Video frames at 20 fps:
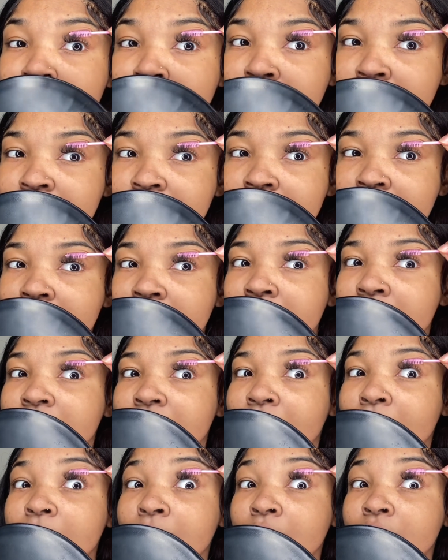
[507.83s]
mustache.
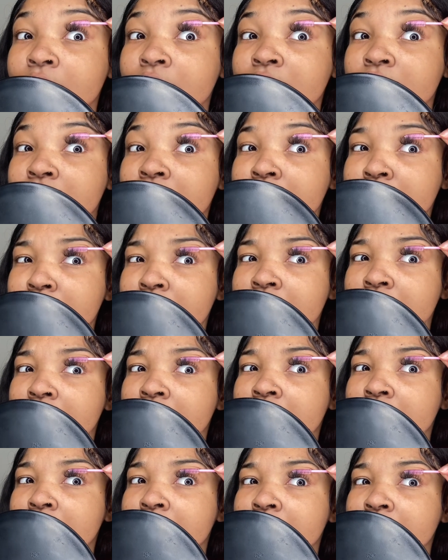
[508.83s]
I'm gonna
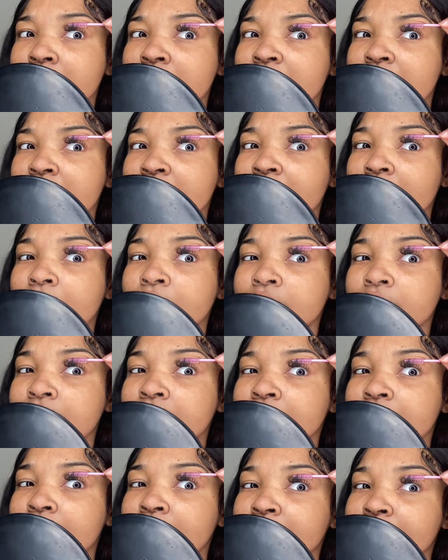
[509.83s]
get that off.
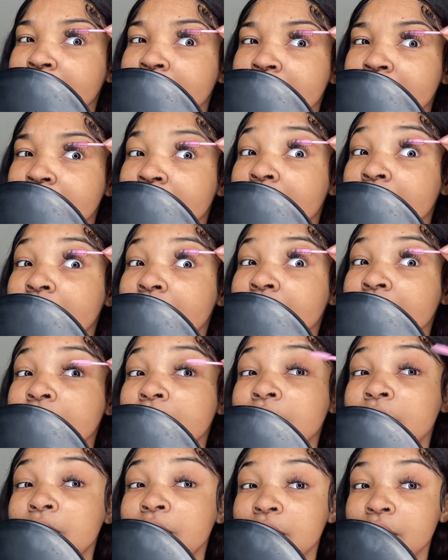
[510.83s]
But still,
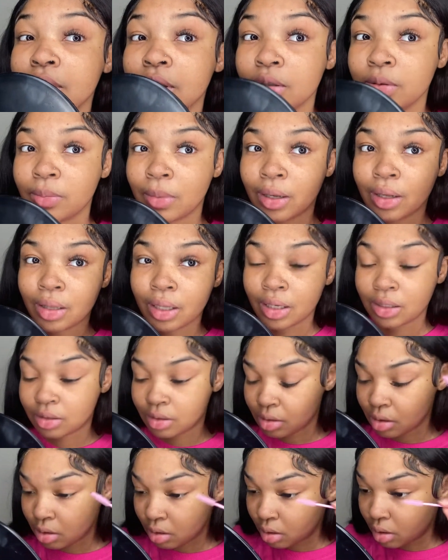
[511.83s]
this my lash
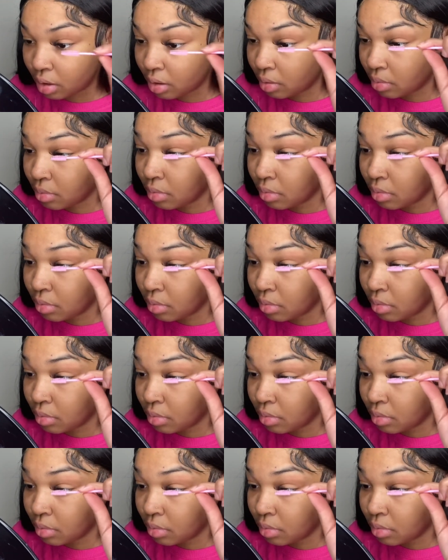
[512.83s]
look like.